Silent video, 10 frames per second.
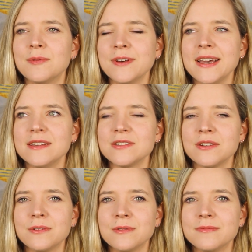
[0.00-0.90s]
Okay,
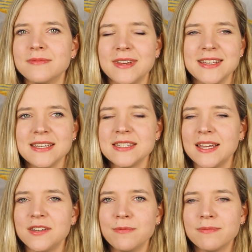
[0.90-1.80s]
so as I
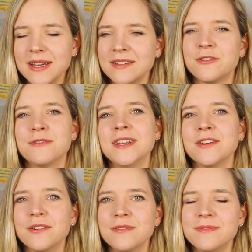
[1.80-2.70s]
said, you might already
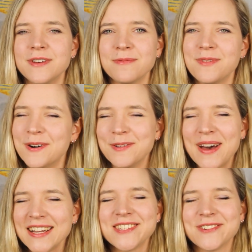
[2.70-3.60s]
know the whole
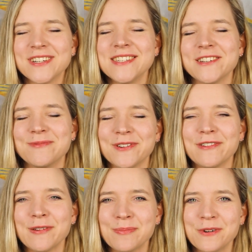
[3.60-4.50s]
backstory, so I'm sorry
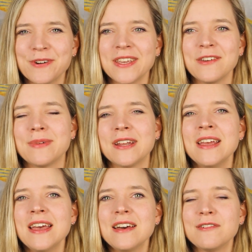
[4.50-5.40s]
if I'm boring you, but
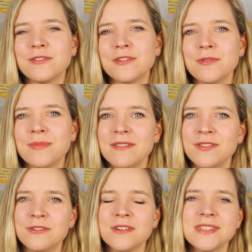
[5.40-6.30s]
for my
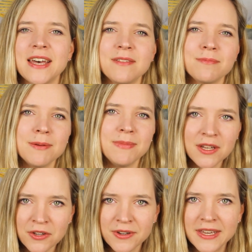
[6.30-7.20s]
viewers that might be
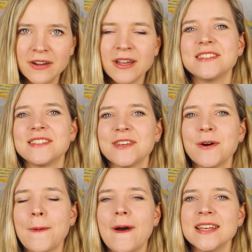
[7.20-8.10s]
new here.
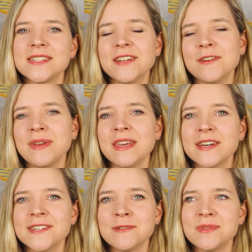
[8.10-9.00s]
So I started making
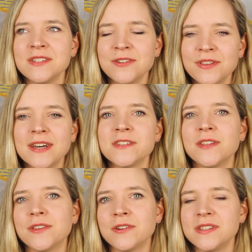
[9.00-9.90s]
customs in
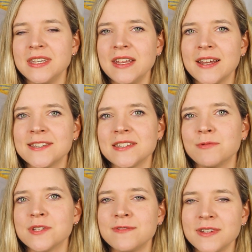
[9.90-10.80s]
2013 as I
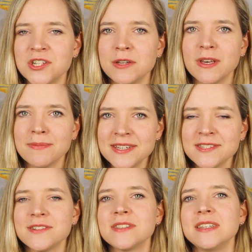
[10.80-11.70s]
was finishing my
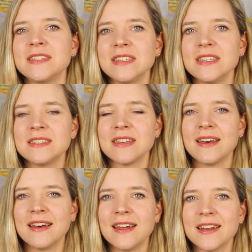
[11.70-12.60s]
master's thesis
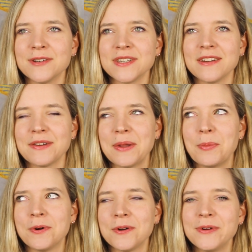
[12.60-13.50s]
and I was kind of getting
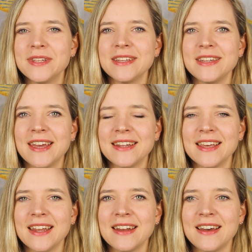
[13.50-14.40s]
bored with it, and
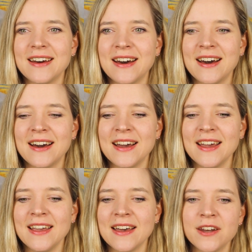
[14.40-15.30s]
then
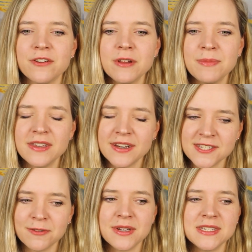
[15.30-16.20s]
I'd already been
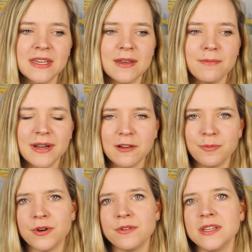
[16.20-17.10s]
customizing My Little
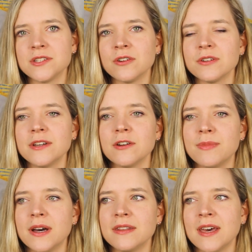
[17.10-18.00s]
Ponies earlier,
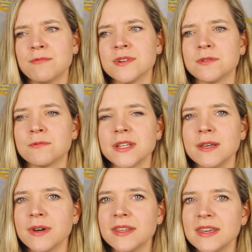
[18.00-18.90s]
but that wasn't
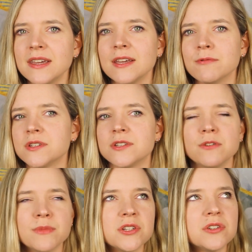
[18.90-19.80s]
really my thing. It was
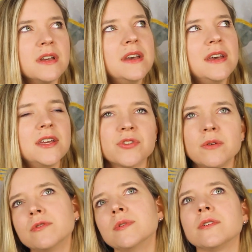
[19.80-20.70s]
too much
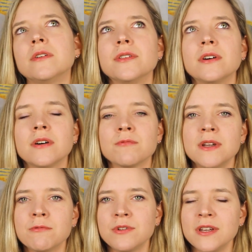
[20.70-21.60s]
trouble with all the
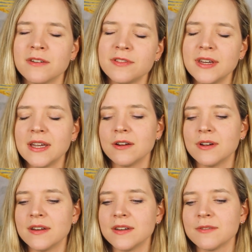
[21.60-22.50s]
rerouting of the hair
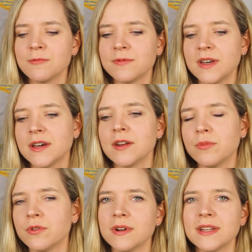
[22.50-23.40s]
and it felt kind of
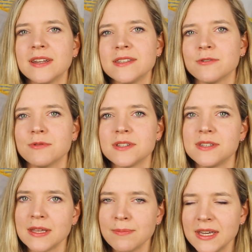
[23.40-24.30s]
boring that it's always the
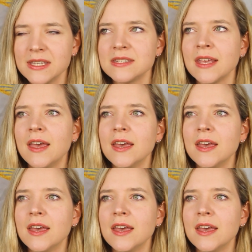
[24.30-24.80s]
same base.